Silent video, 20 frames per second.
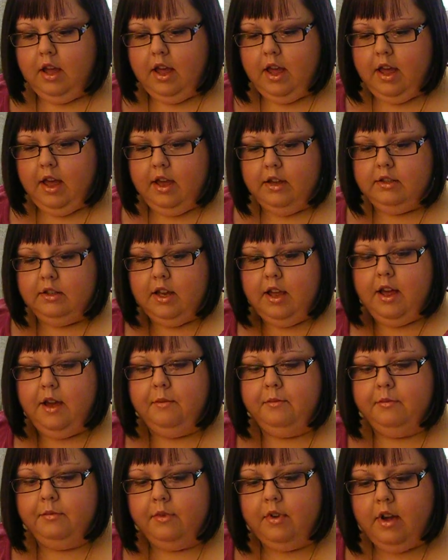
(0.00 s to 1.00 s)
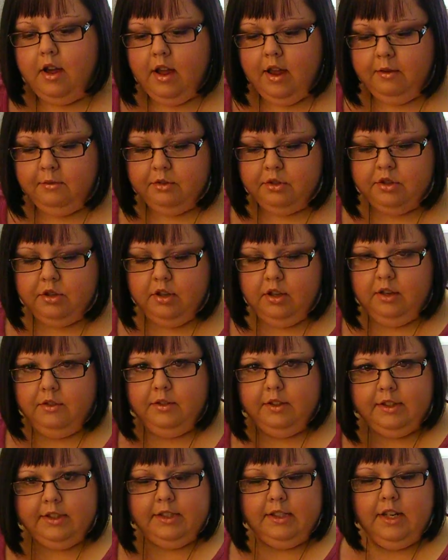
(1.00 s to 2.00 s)
And I will show you
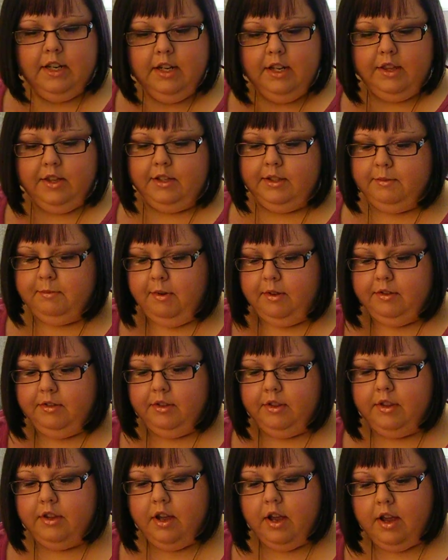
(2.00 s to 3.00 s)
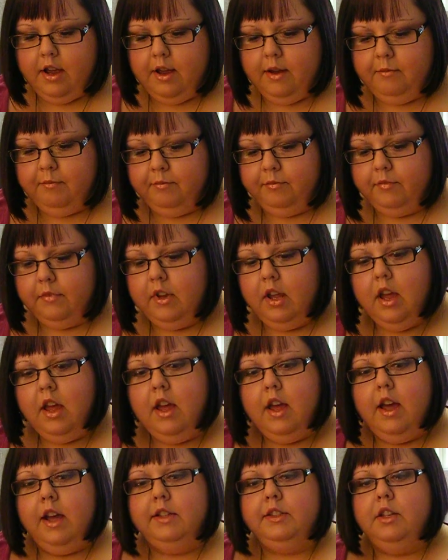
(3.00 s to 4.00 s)
what's in it this month.
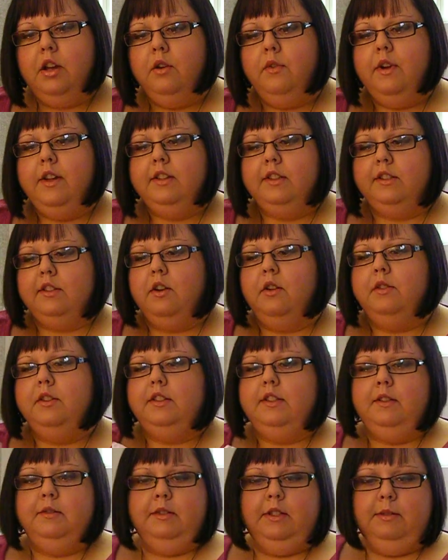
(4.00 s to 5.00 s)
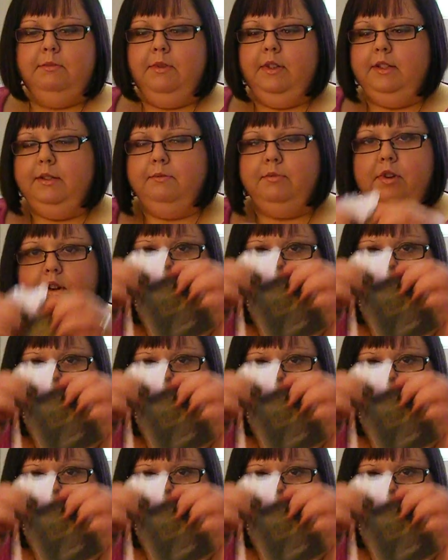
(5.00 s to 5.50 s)
As always, there always seems to be some